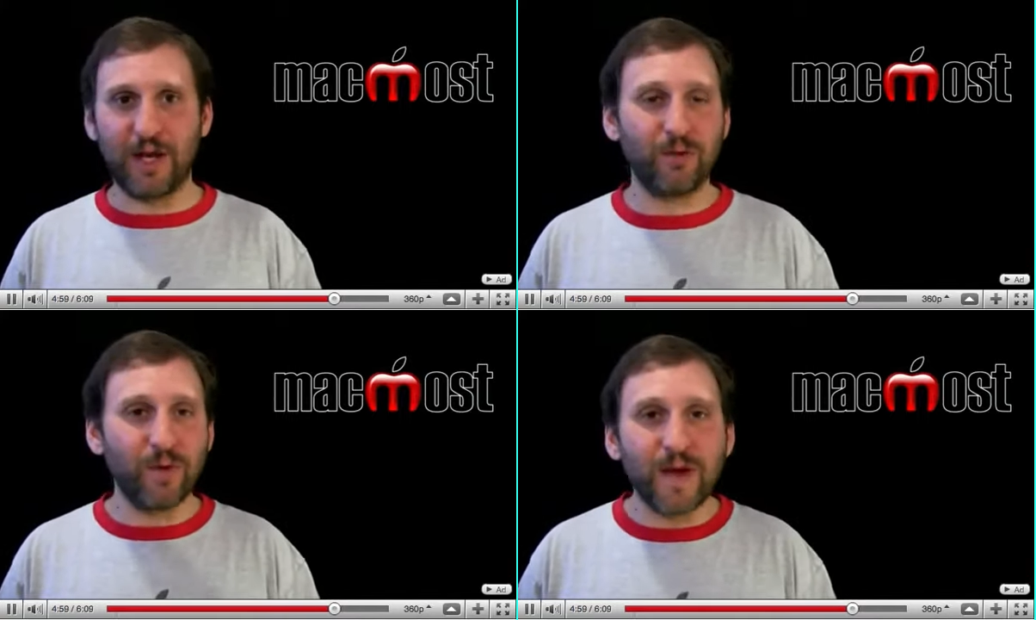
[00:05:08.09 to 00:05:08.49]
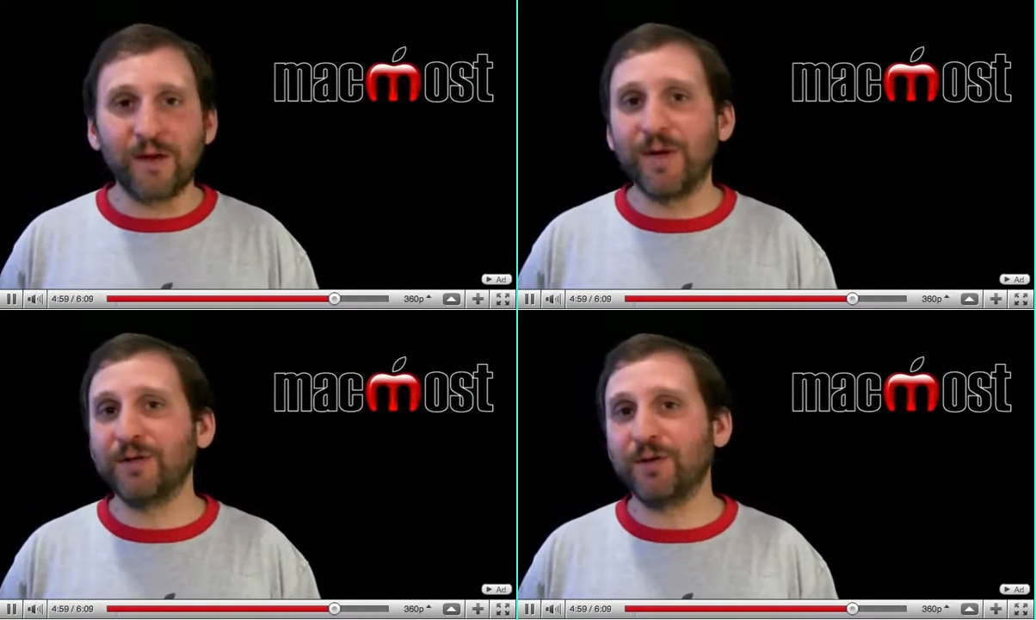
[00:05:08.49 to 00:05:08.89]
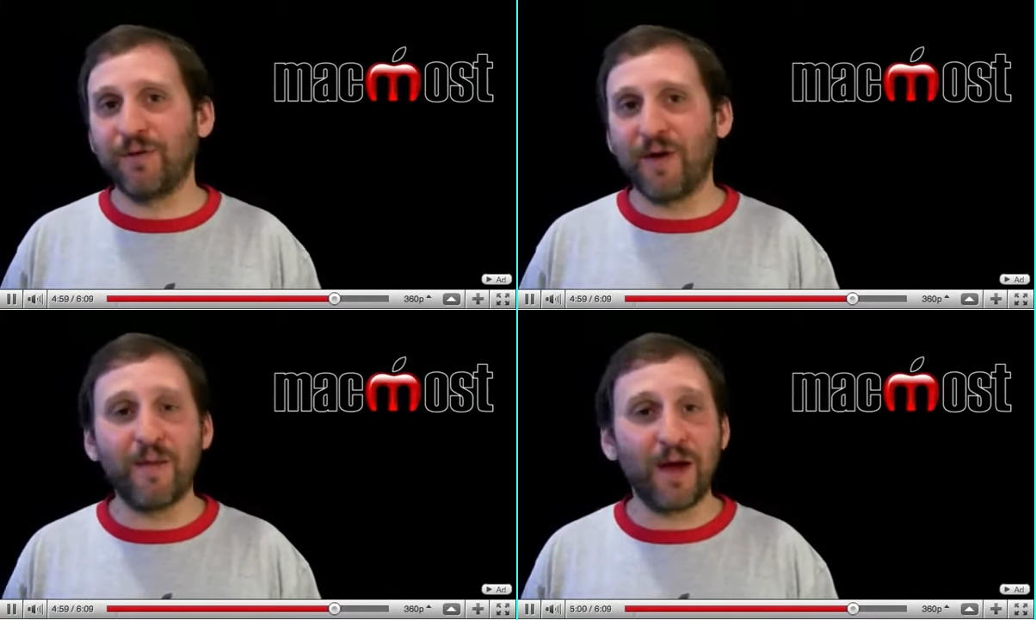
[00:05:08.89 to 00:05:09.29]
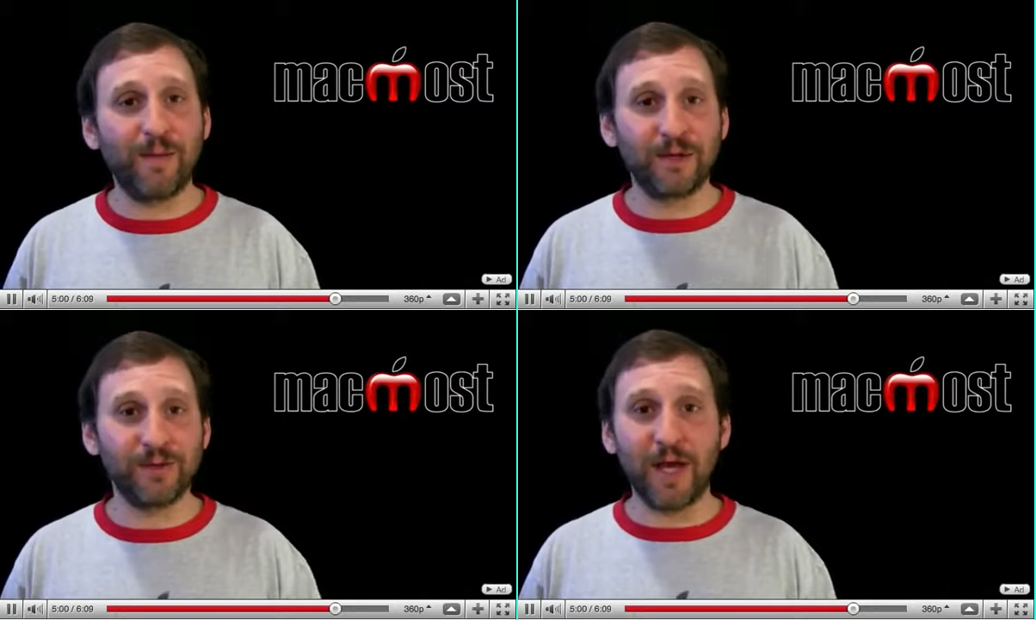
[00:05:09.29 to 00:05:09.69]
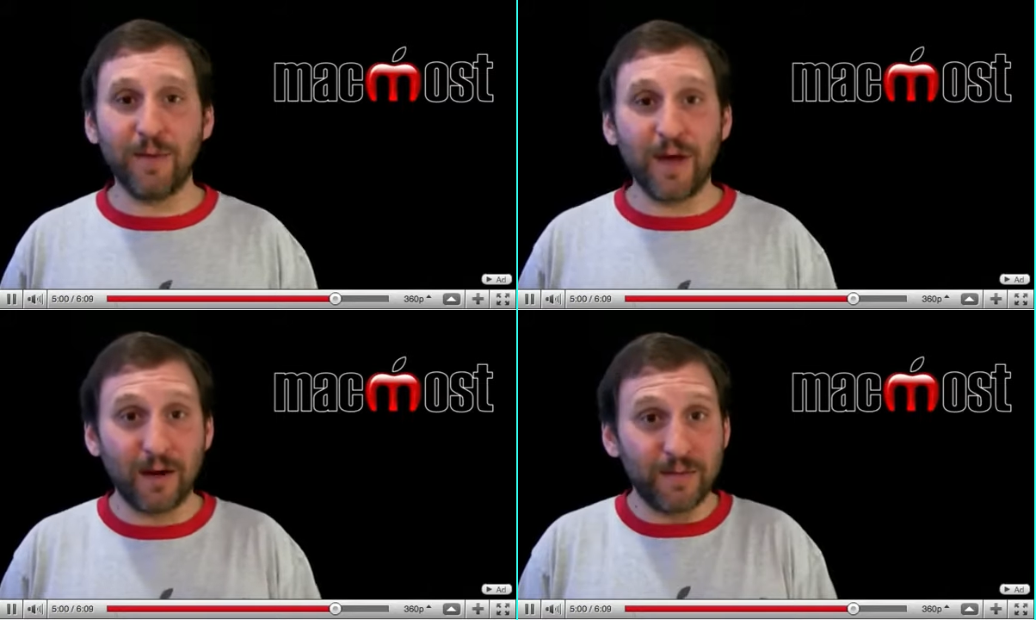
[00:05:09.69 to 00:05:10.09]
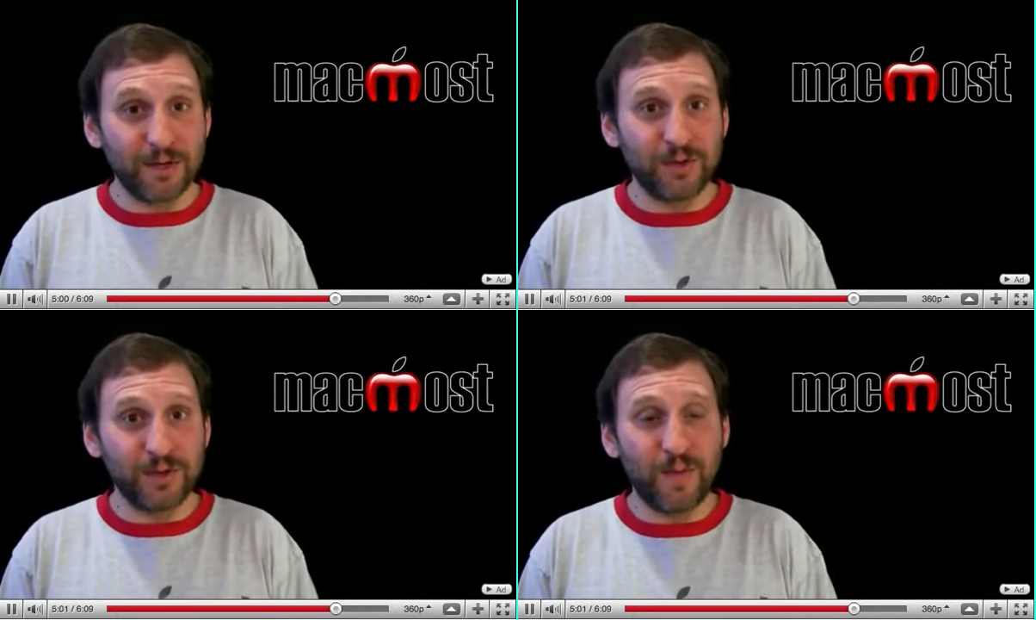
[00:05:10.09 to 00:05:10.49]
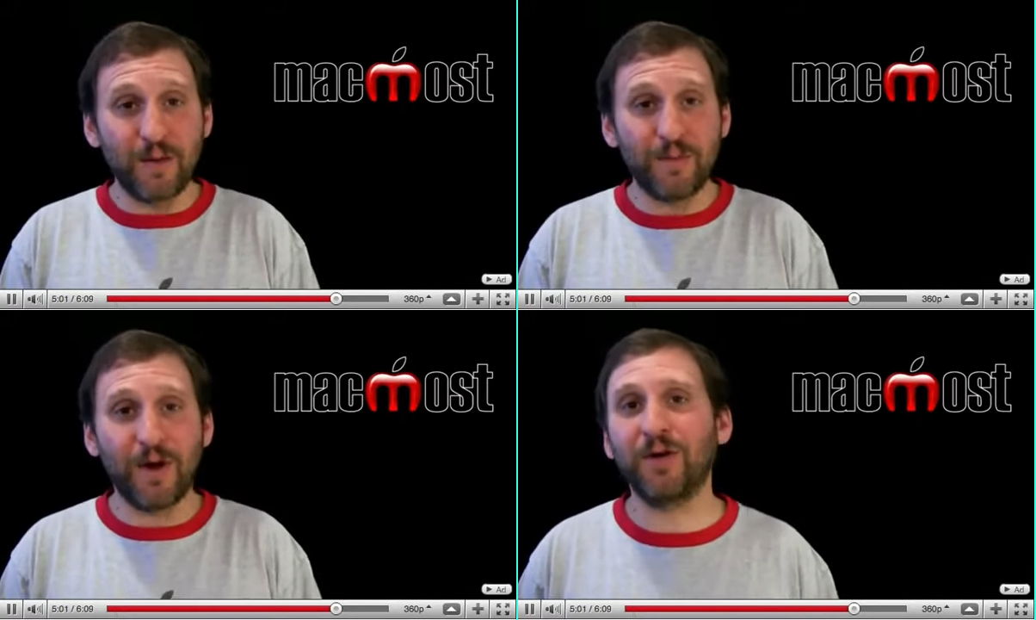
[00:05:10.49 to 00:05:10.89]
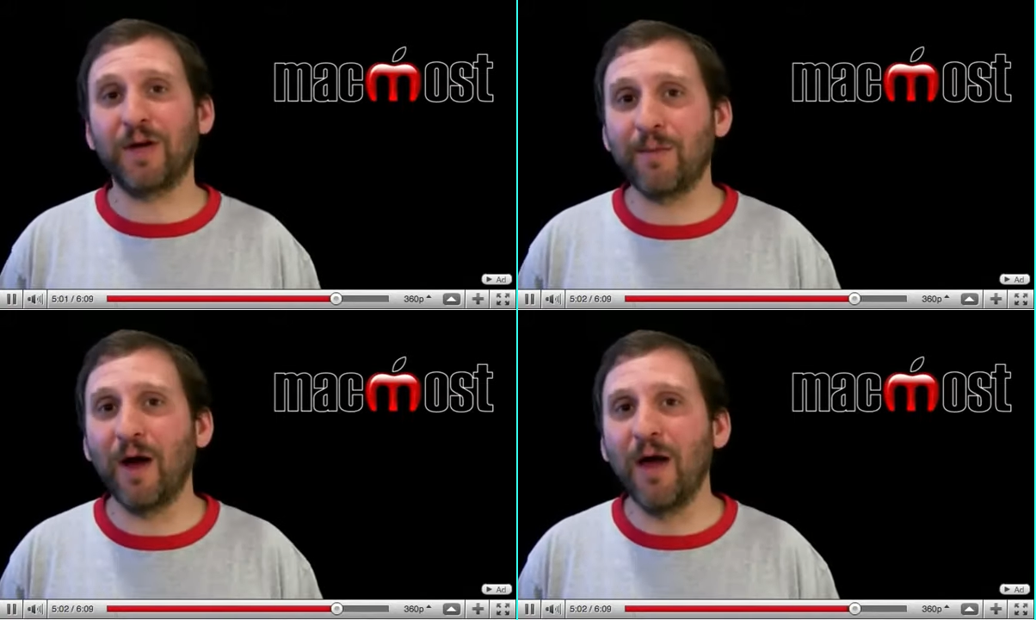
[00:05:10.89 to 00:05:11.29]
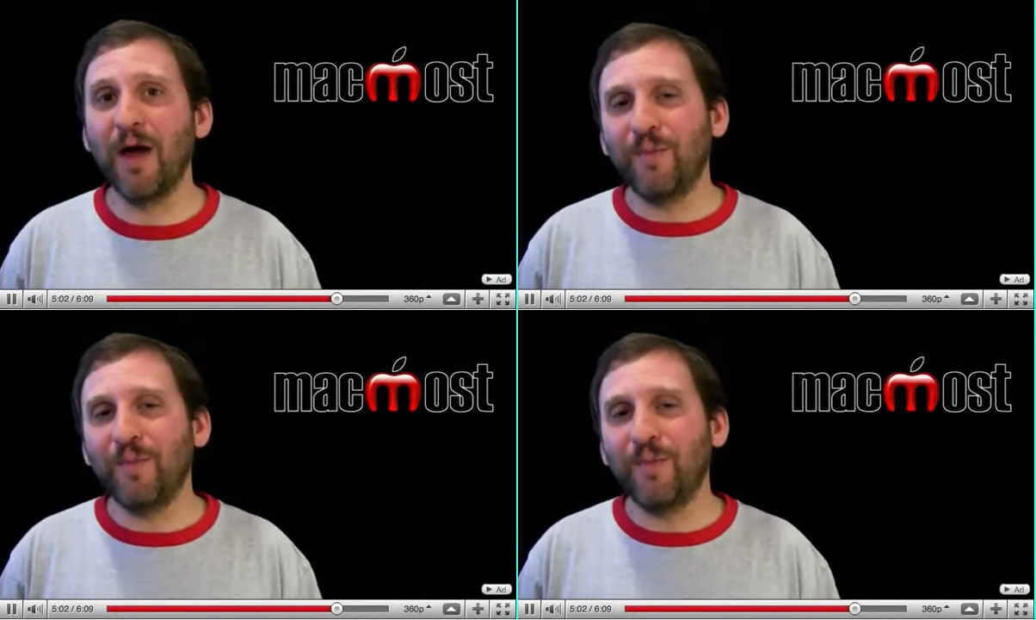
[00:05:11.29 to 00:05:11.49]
like 3 megapixels, 5 megapixels, 8 megapixels, depending upon your camera.